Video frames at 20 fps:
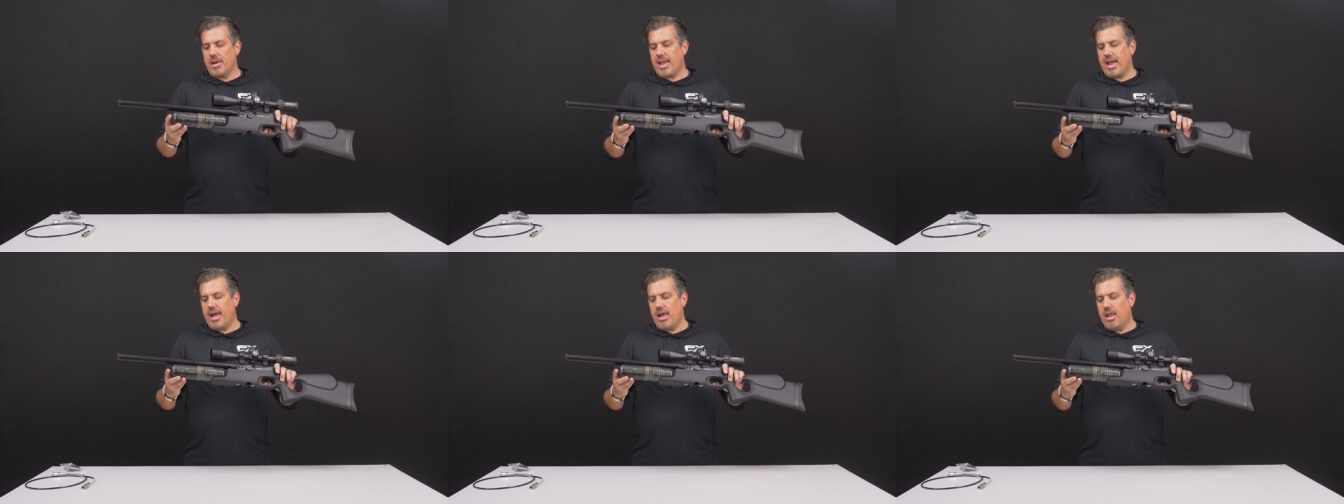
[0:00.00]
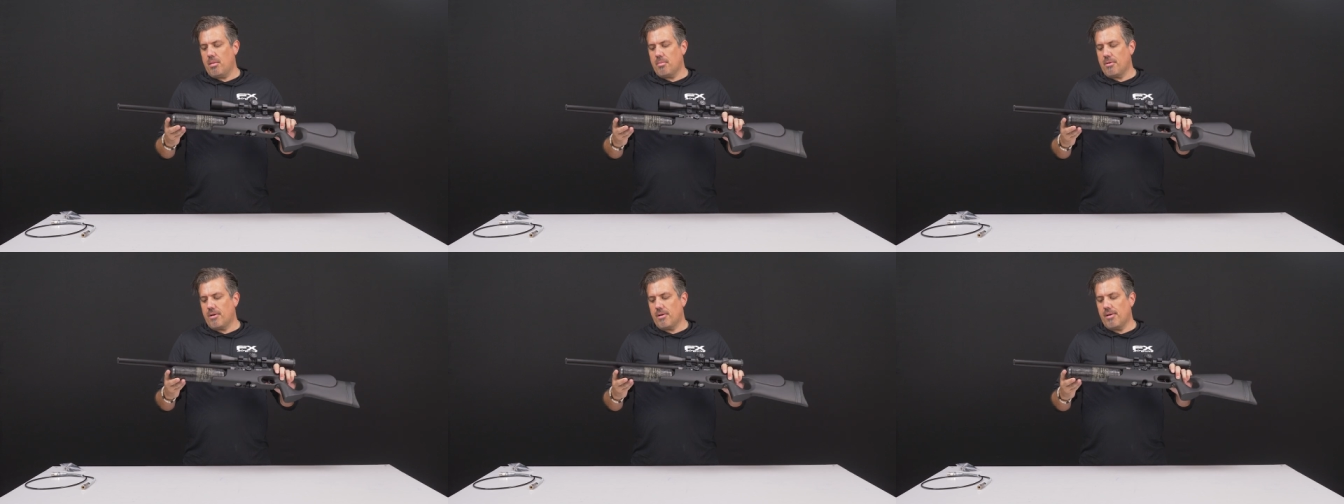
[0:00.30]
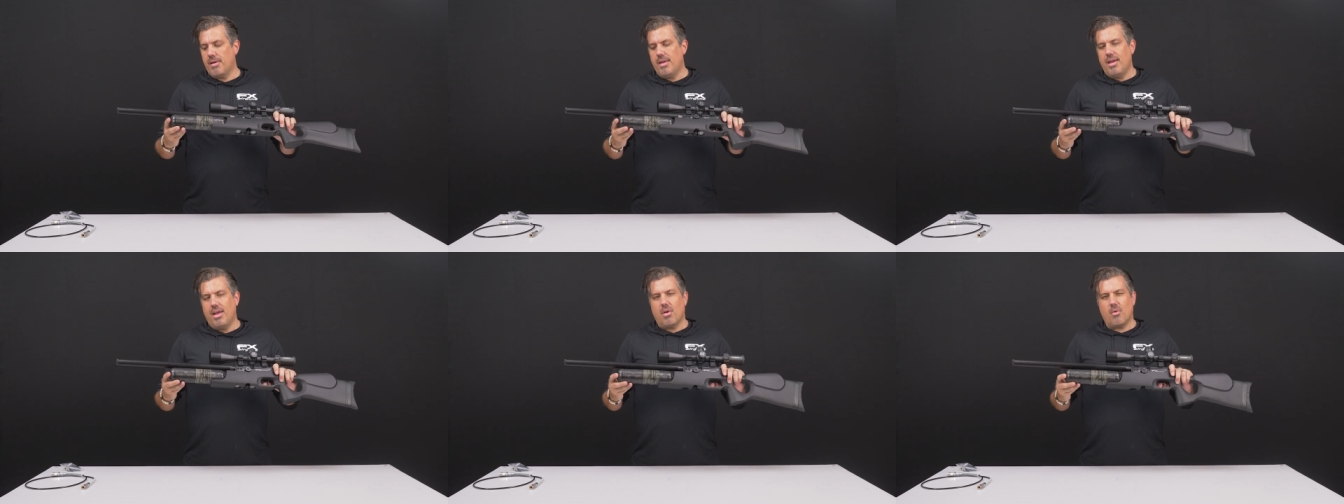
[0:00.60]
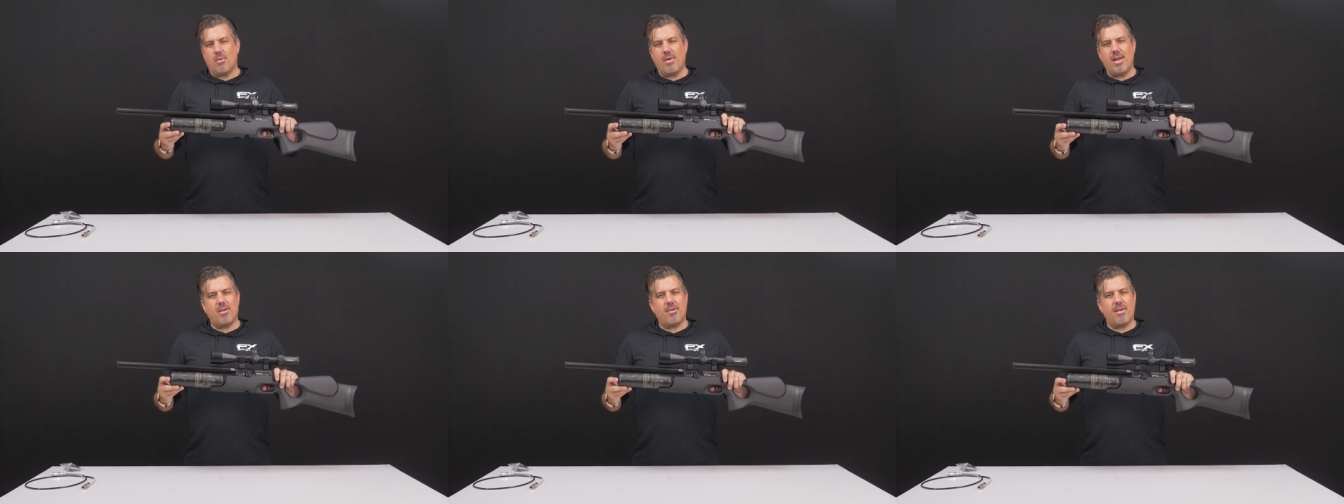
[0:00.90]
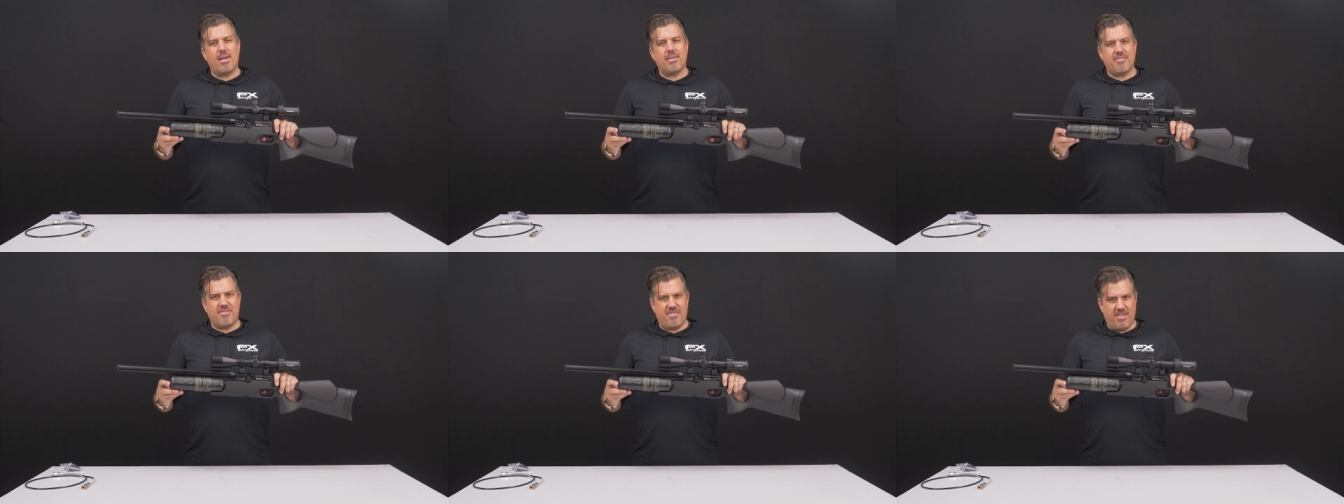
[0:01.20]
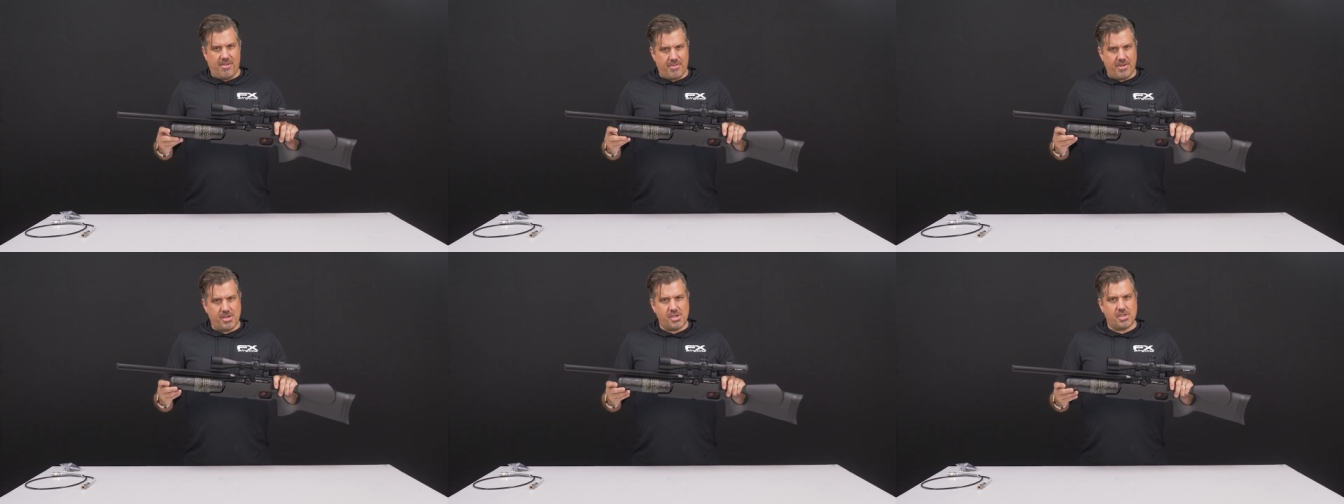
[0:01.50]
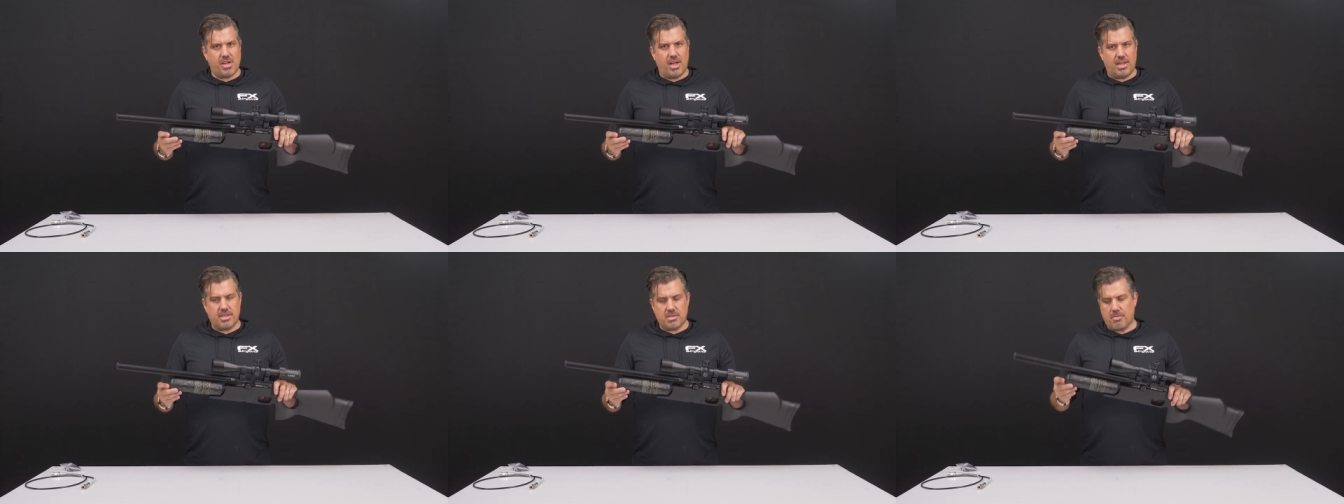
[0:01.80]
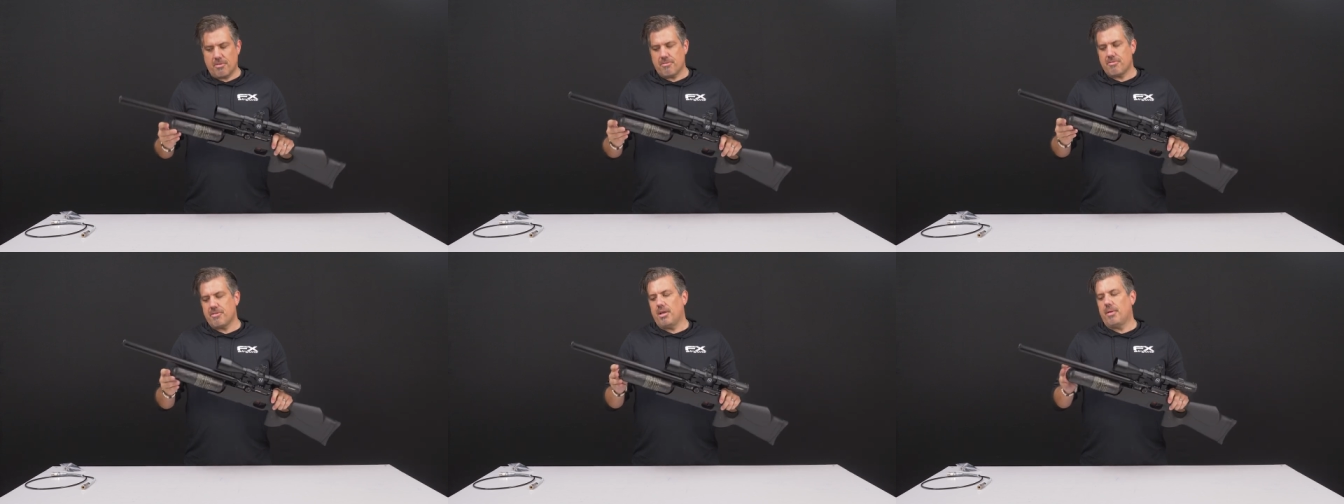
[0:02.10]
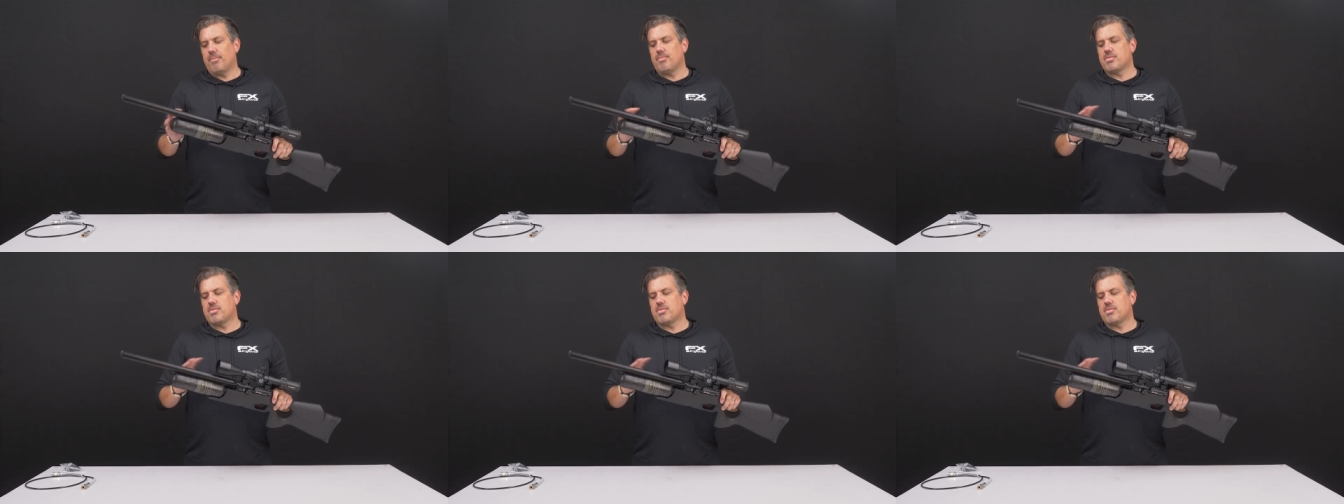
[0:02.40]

caliber right around 50 shots per fill.